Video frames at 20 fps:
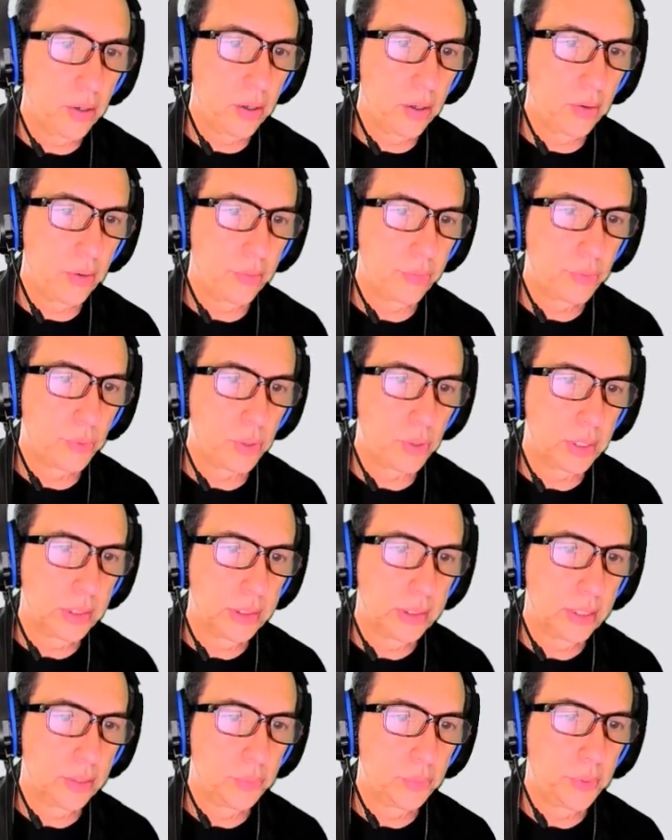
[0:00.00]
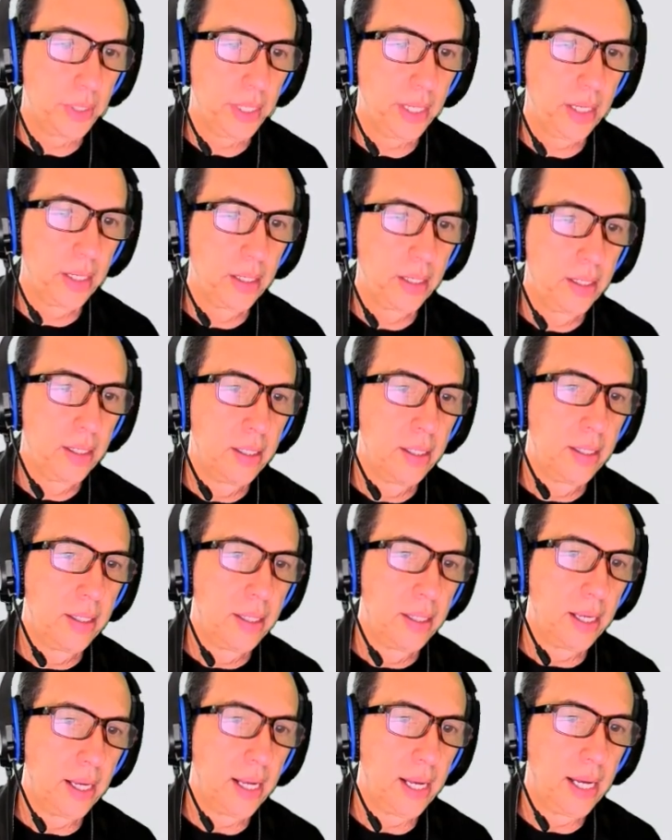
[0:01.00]
of course, the 3,
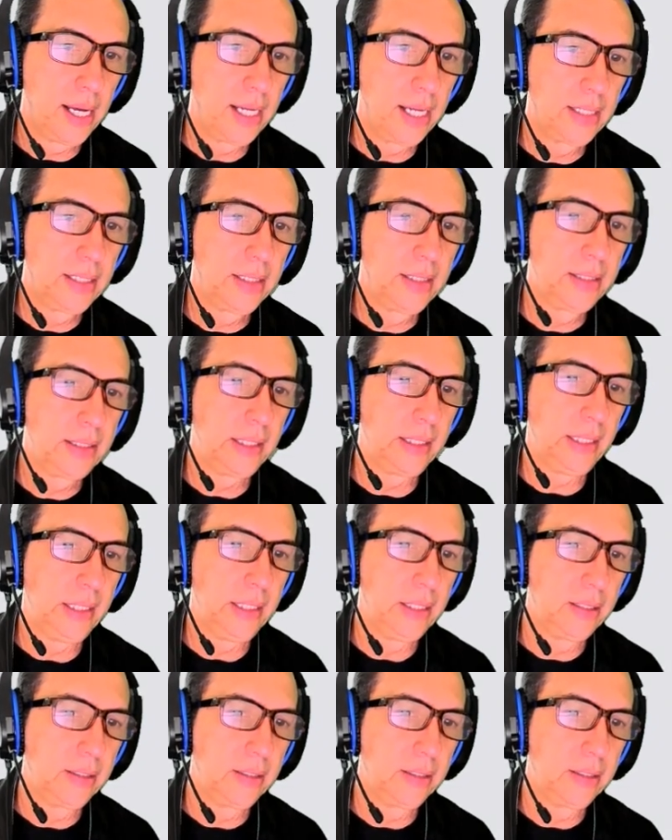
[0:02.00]
and t.